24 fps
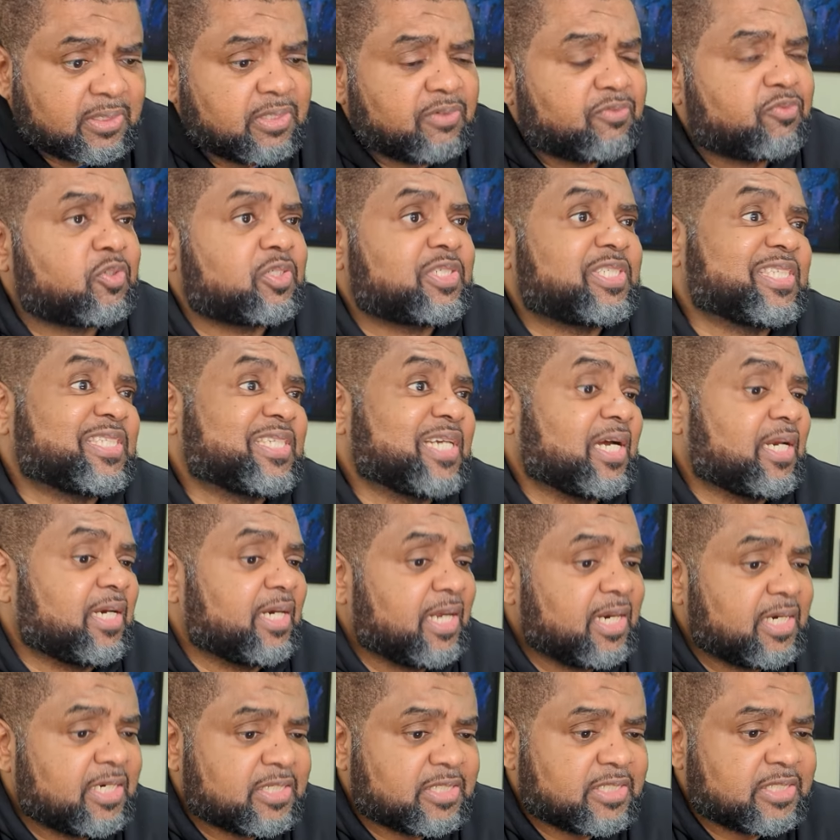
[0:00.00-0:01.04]
for data
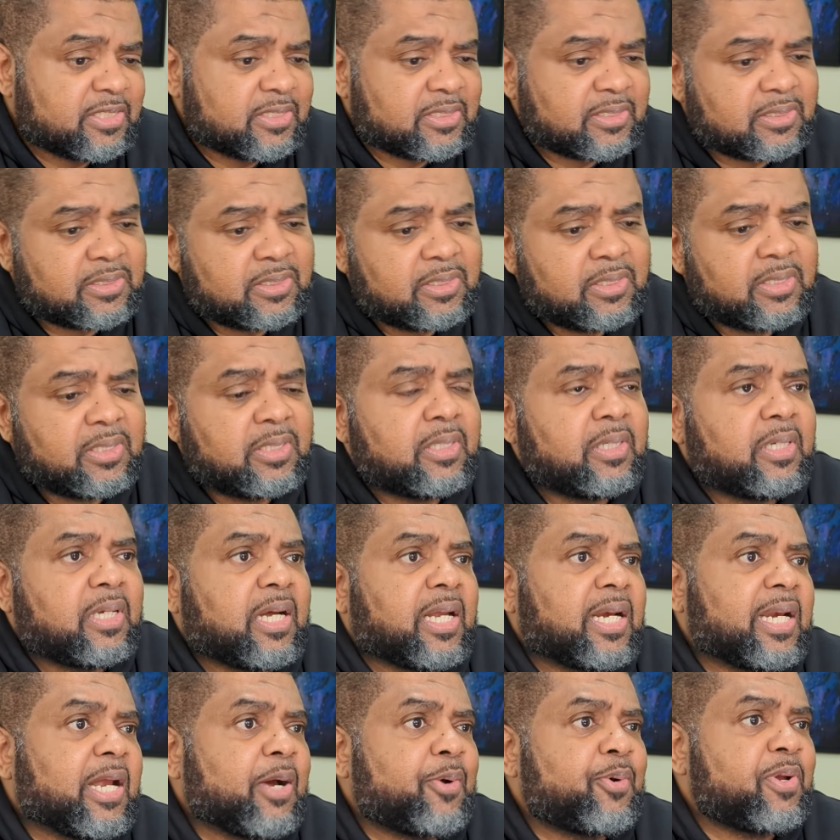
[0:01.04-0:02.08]
analysis,
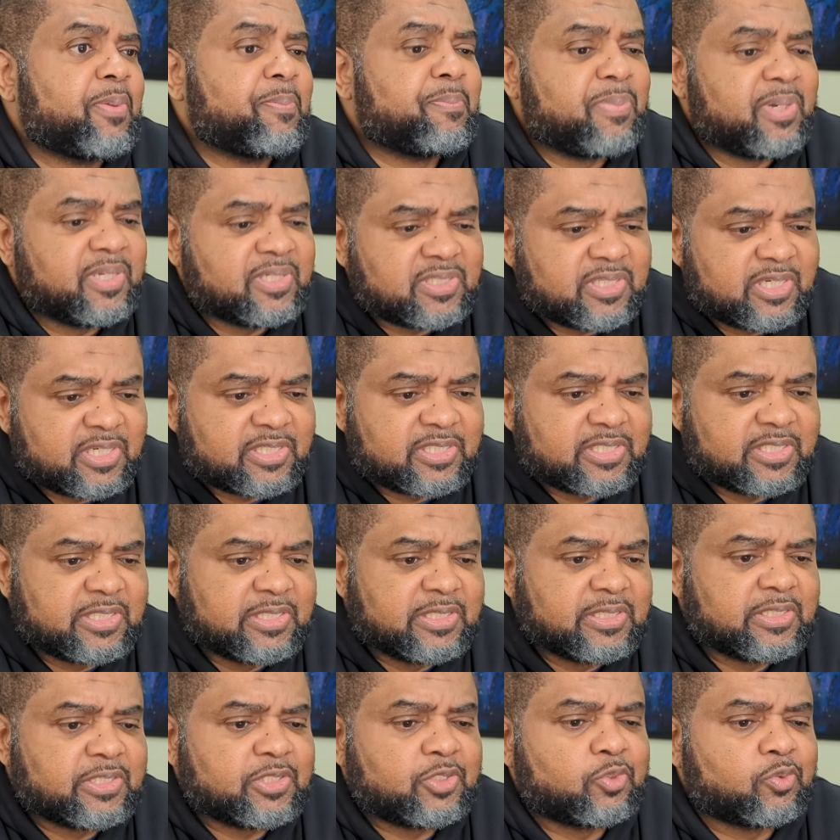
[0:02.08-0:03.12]
allowing
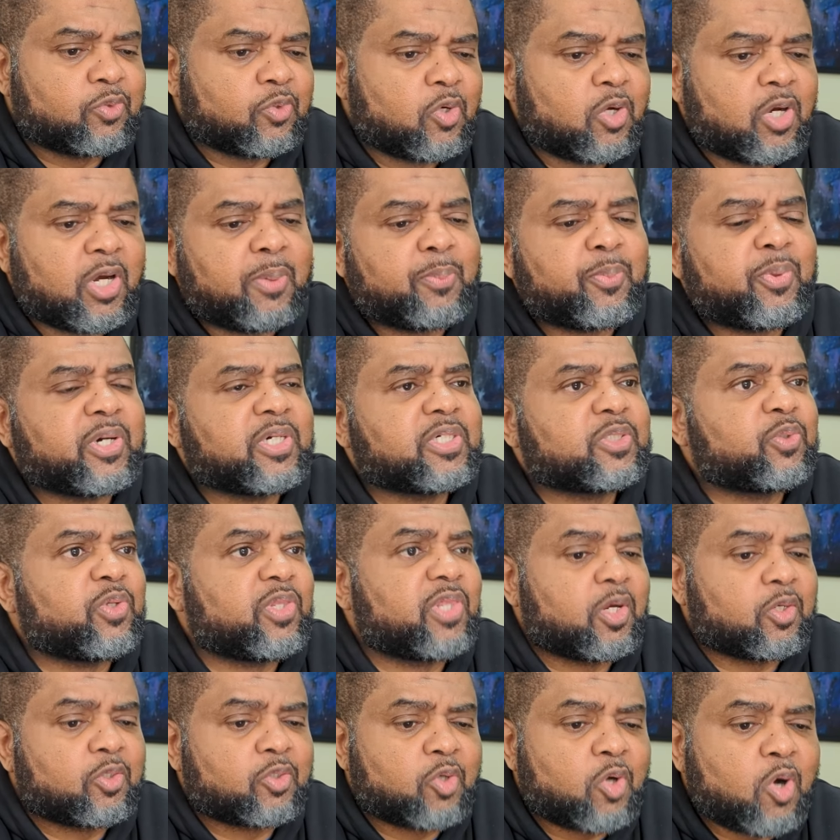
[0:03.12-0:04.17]
businesses to collaborate
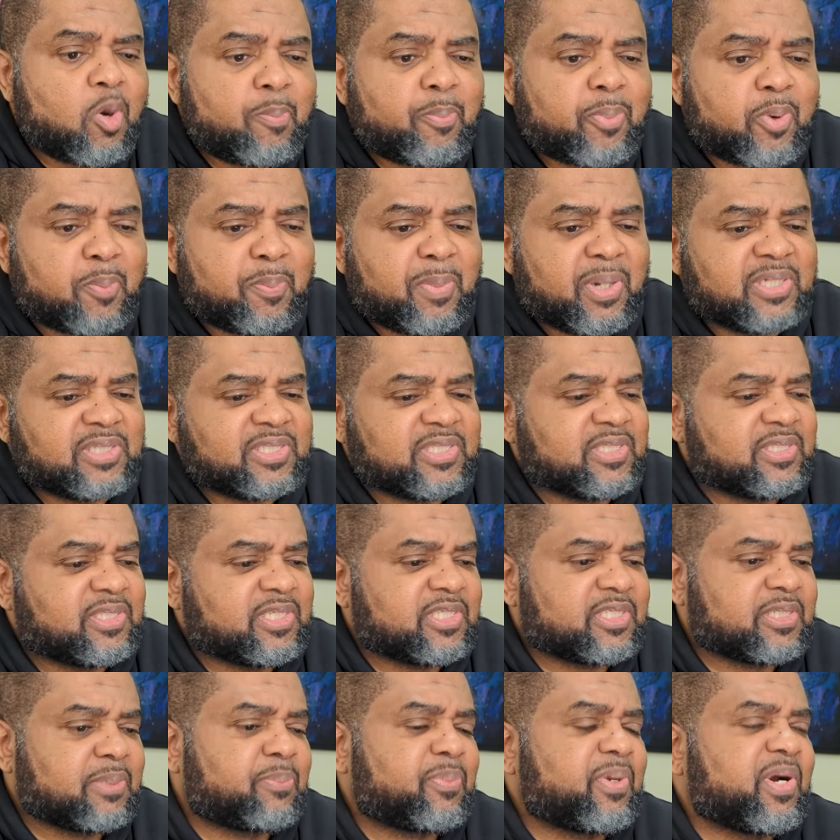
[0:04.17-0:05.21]
without compromising
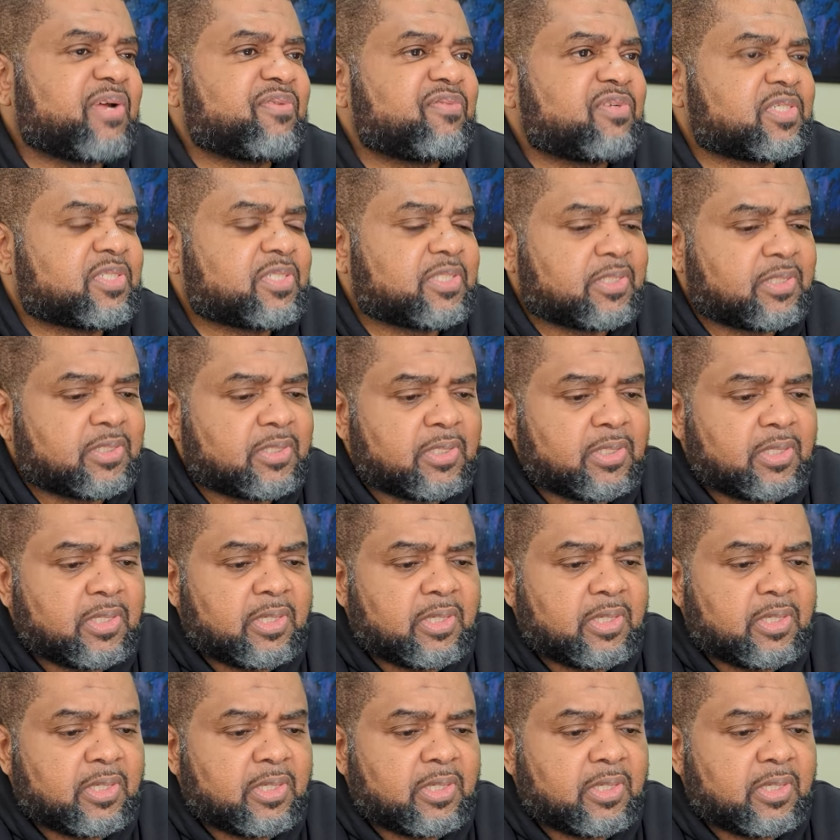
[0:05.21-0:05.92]
data privacy.